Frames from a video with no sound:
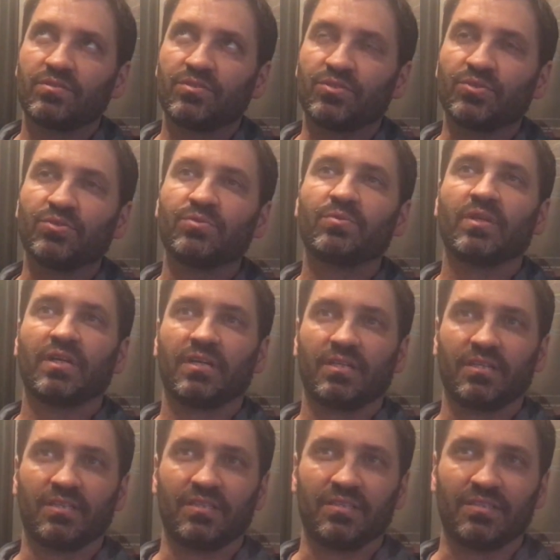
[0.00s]
do what
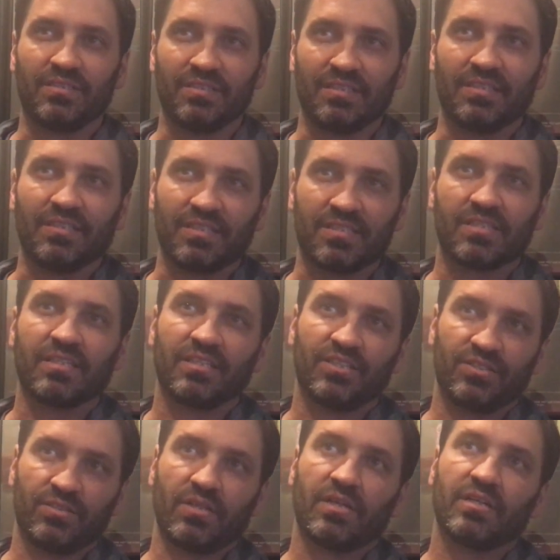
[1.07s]
is in
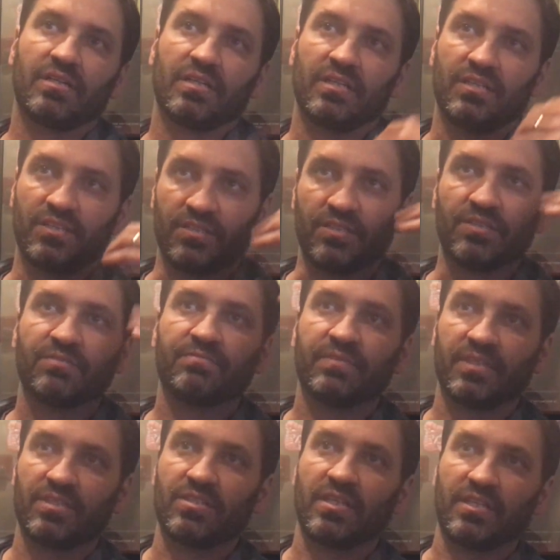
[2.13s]
your heart and
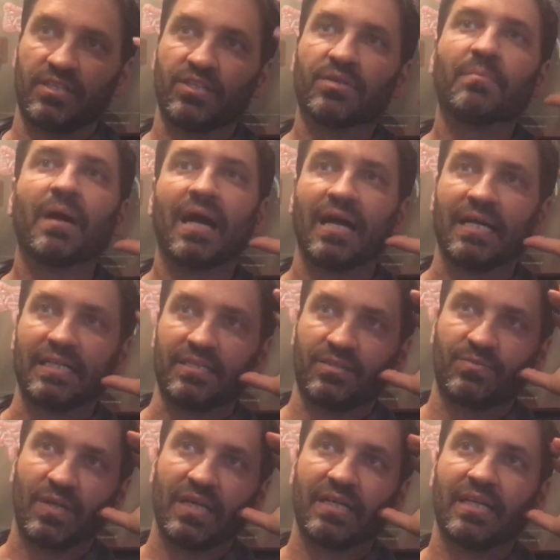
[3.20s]
in your mind,
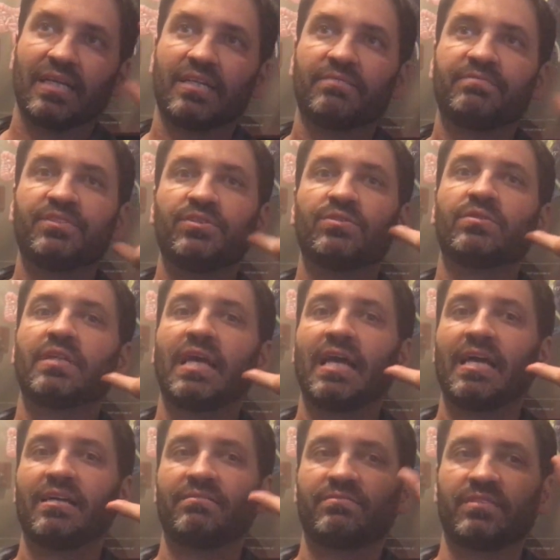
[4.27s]
right? And if you don't
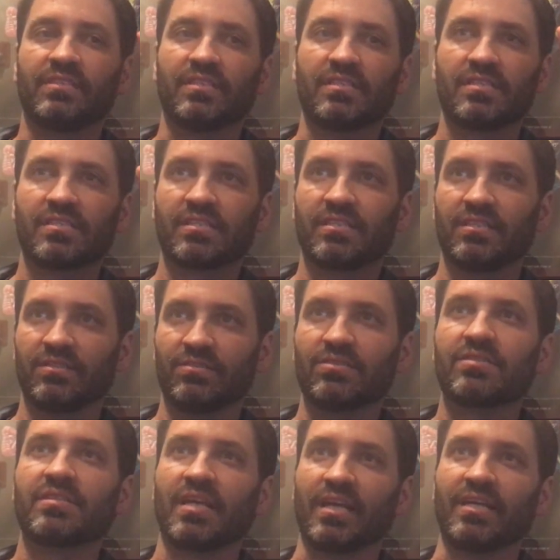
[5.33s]
have the skill
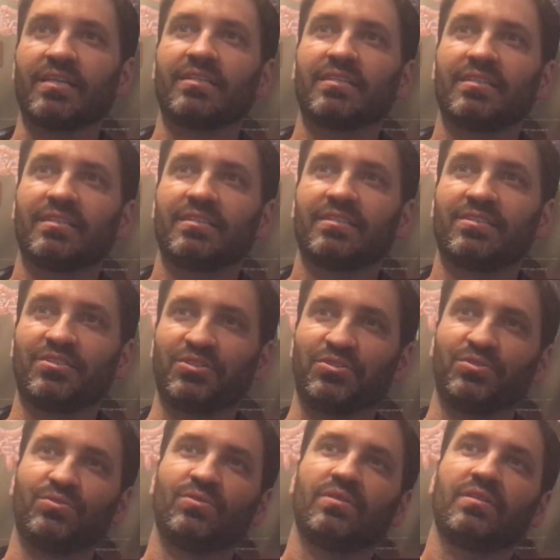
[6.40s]
set
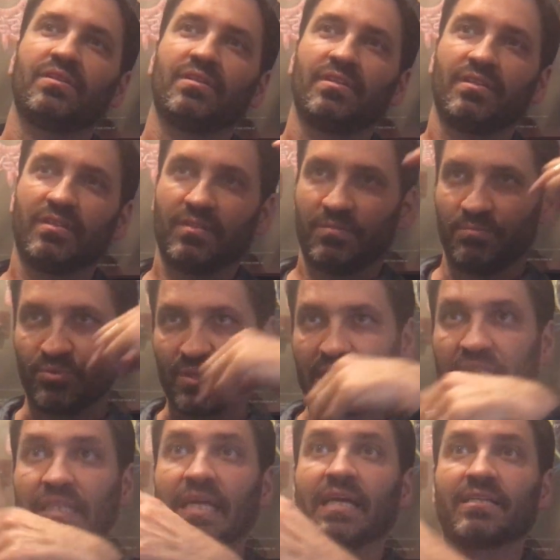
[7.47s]
to
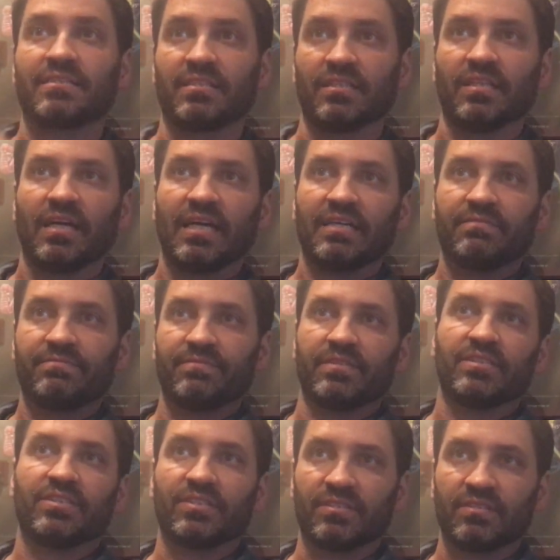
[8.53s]
bring that to life
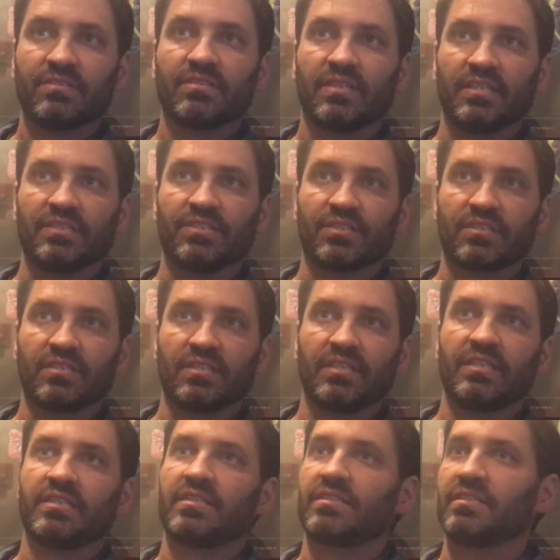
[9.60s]
in your
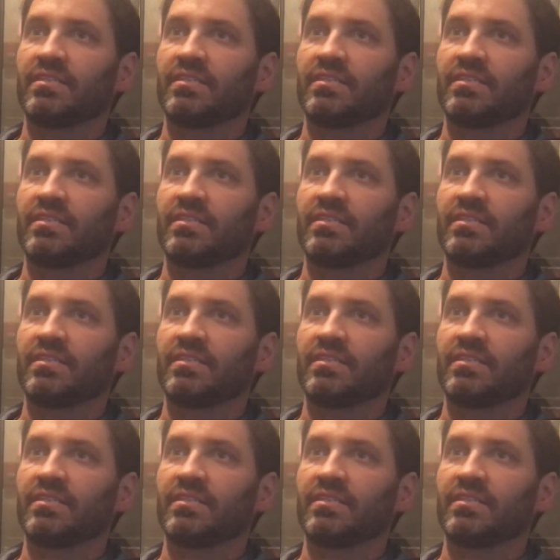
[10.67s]
clinic,